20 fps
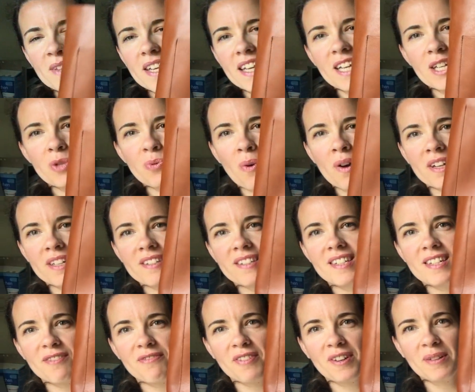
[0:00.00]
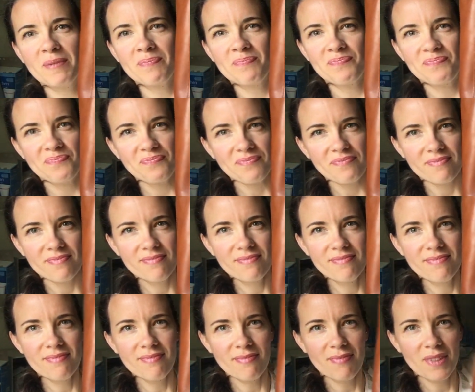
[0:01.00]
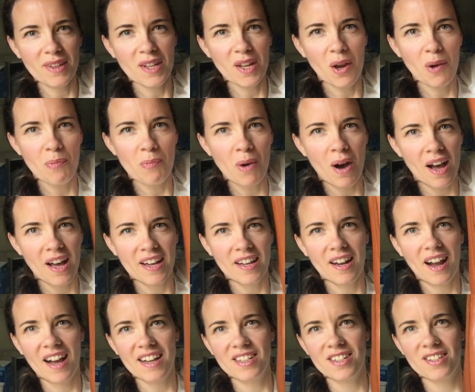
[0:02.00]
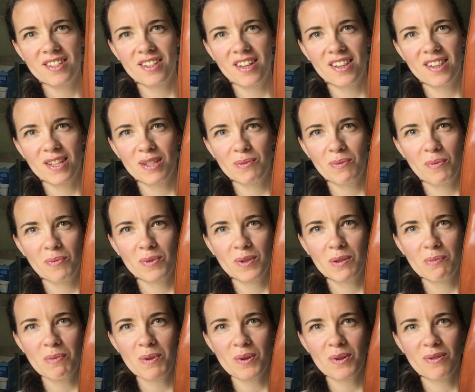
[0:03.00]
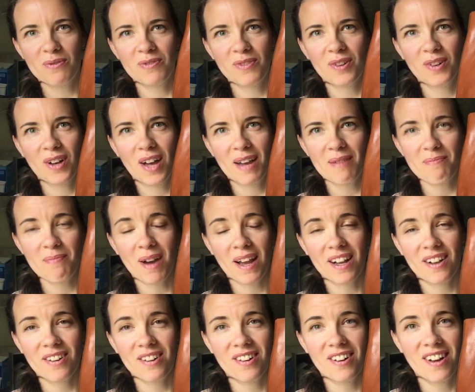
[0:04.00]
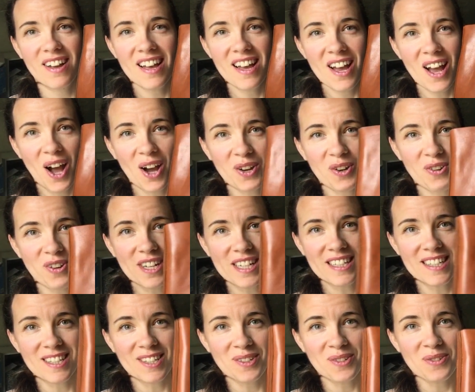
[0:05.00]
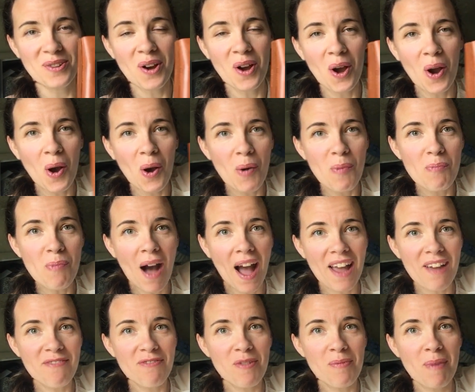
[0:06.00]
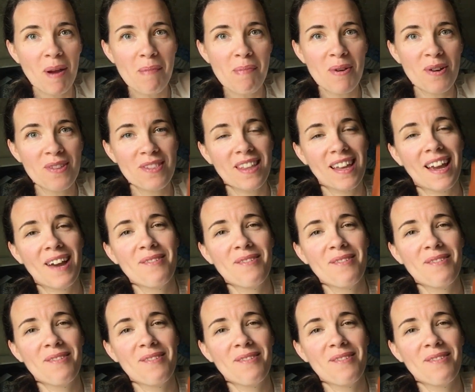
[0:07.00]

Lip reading: Each one is different, but I just thought this one was beautiful, and Michael agreed to buy it for my birthday.